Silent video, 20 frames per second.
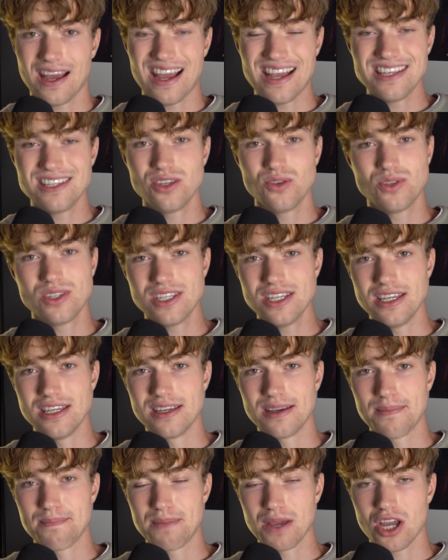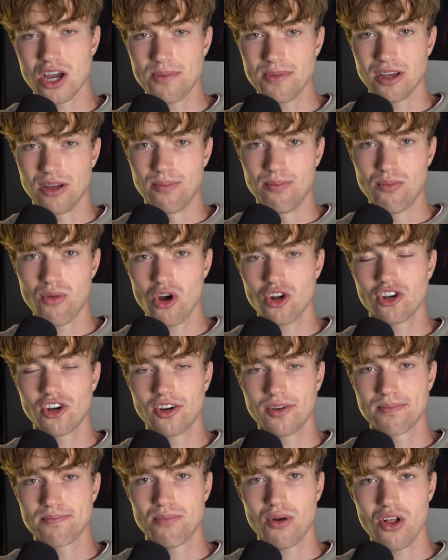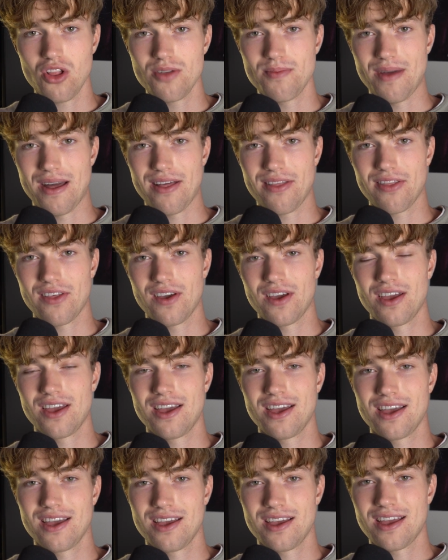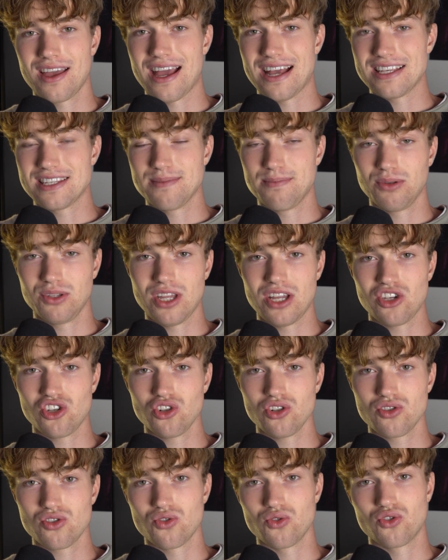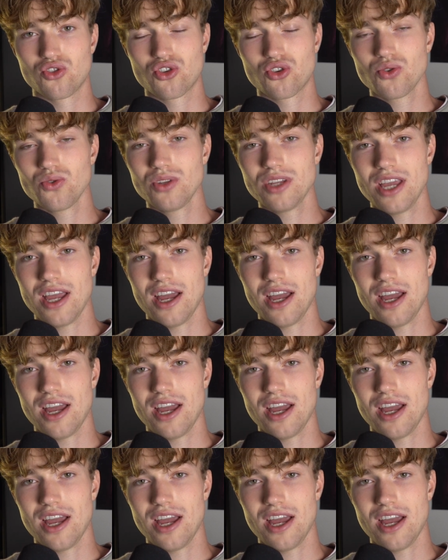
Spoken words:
As you see, becoming a modern polymath has the potential to truly